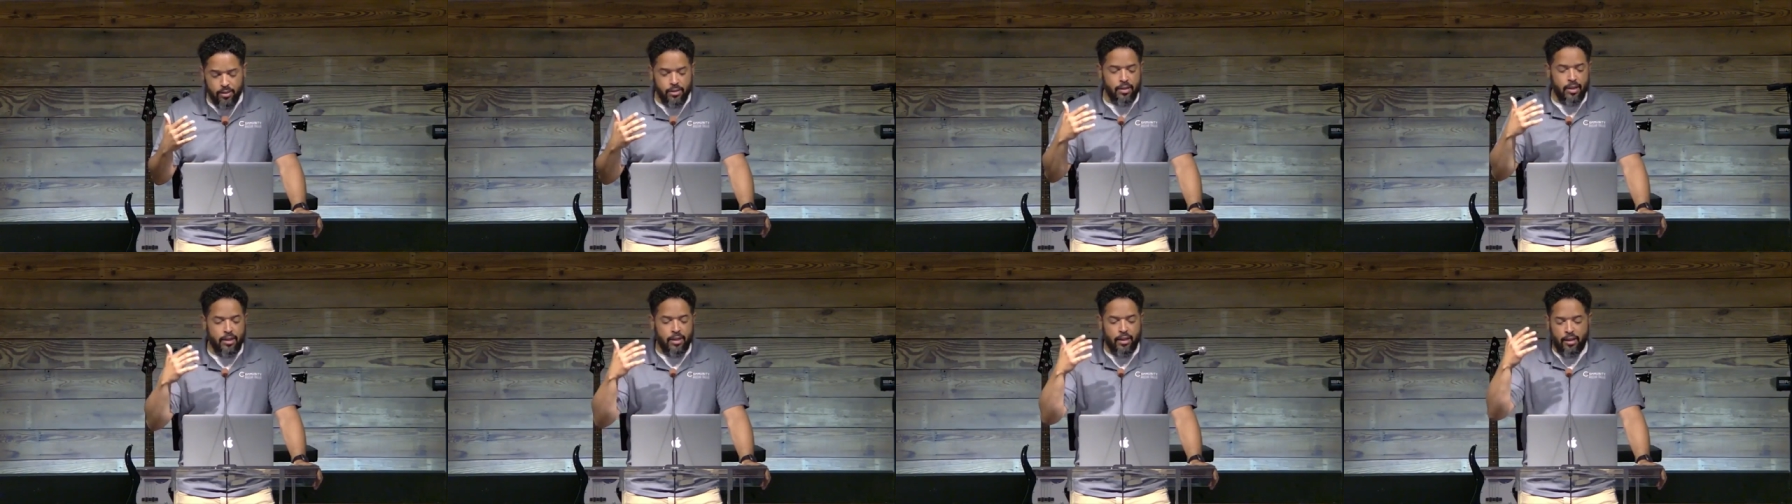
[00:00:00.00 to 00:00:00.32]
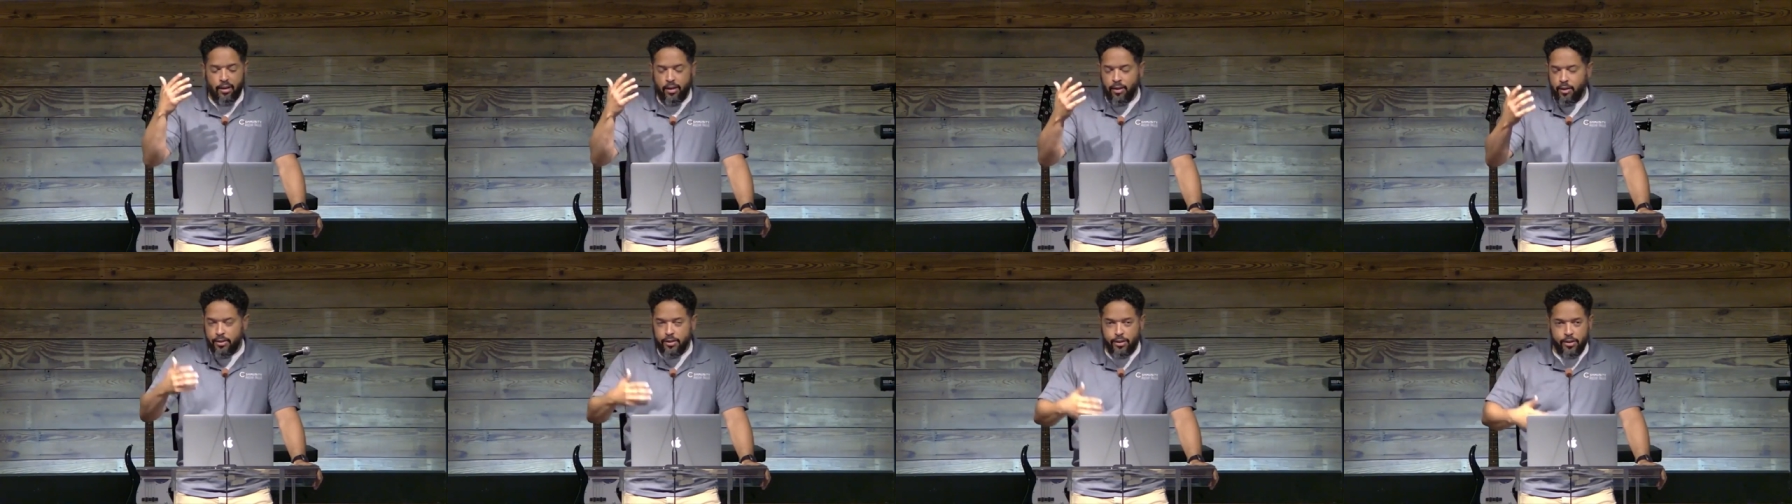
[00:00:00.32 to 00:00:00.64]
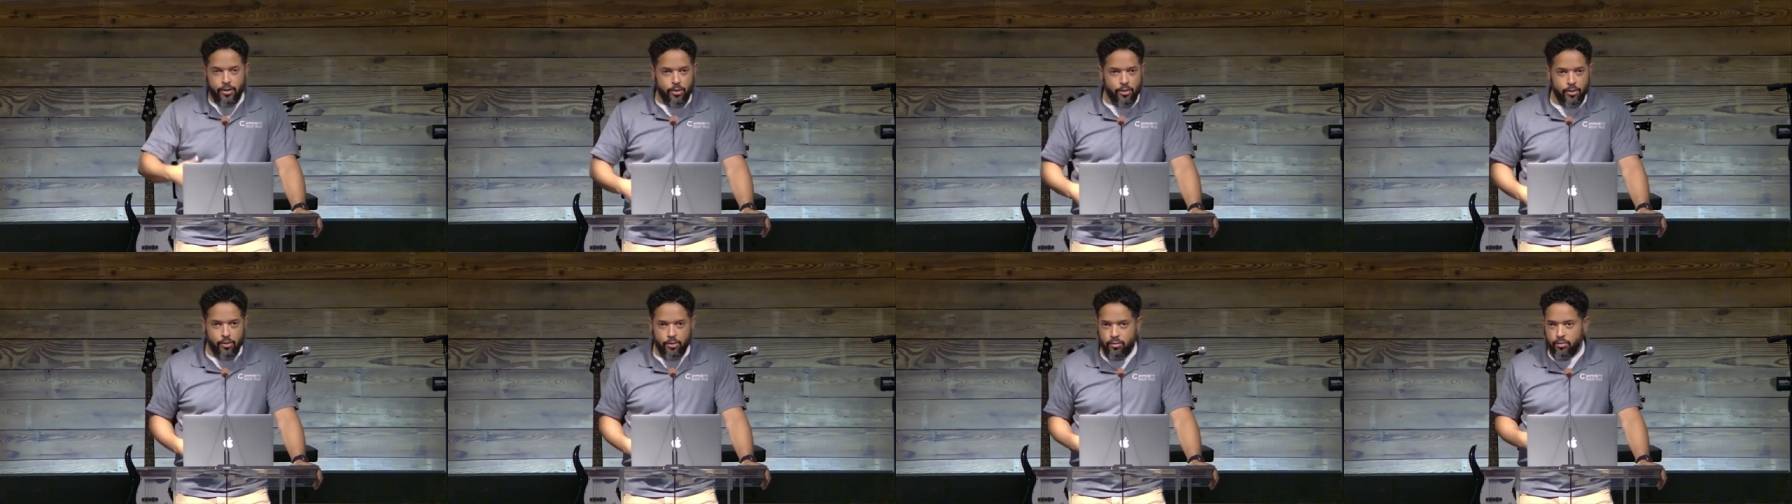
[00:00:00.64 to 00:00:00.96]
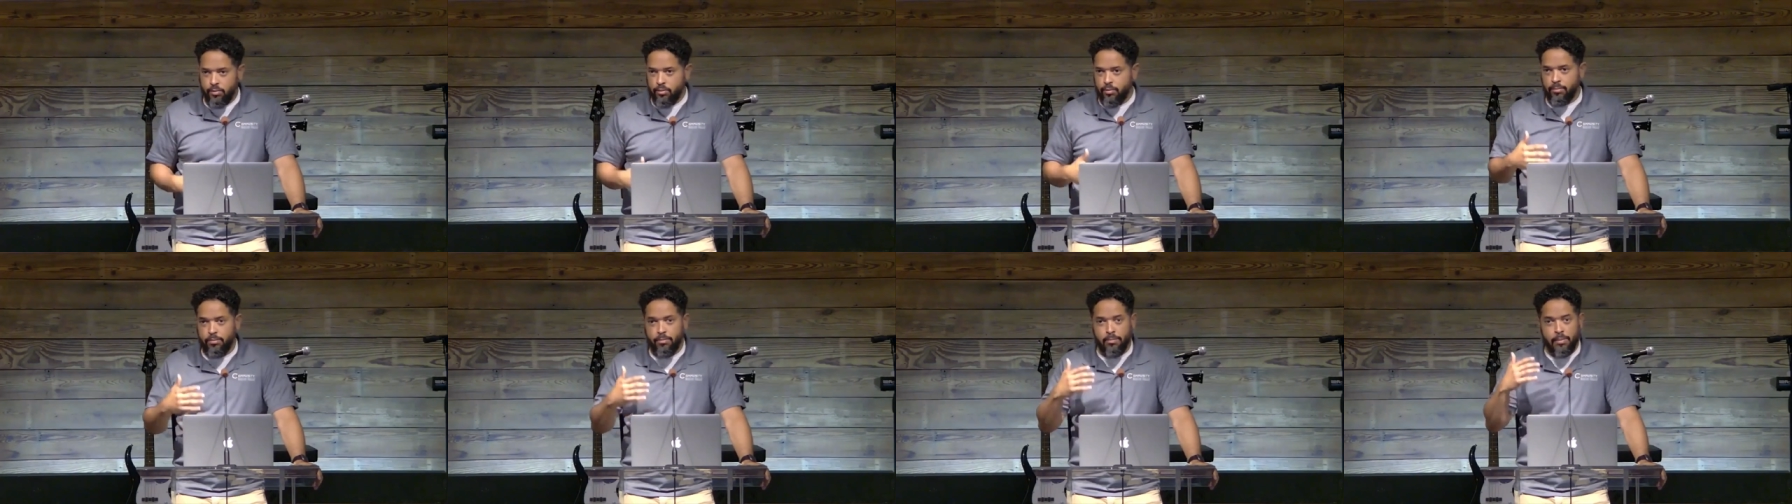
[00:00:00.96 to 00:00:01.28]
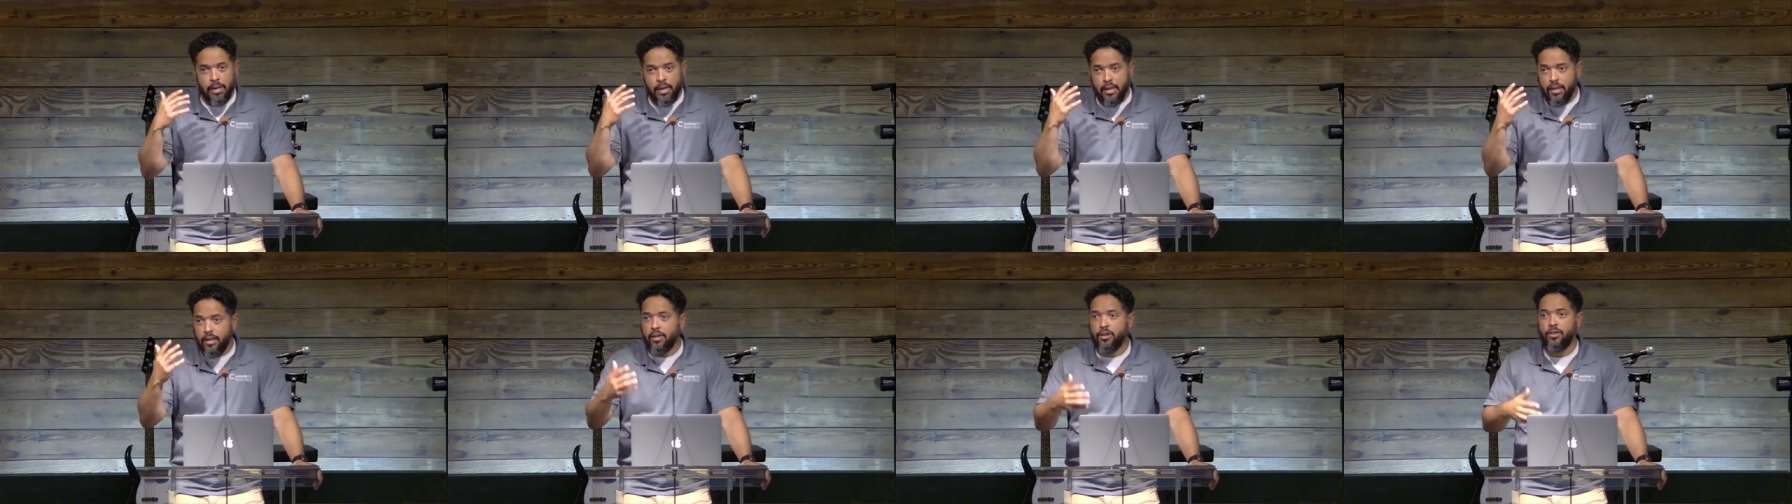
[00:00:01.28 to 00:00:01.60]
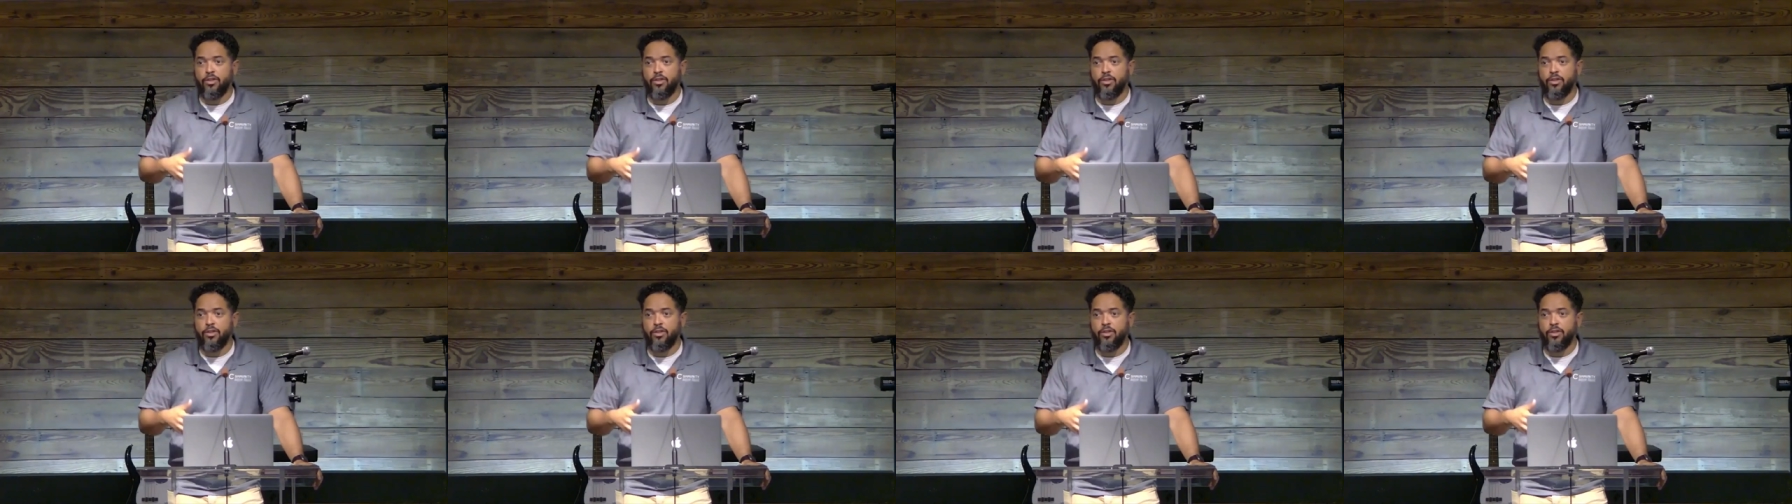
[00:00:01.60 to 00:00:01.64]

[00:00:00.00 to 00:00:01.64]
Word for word: and then also many other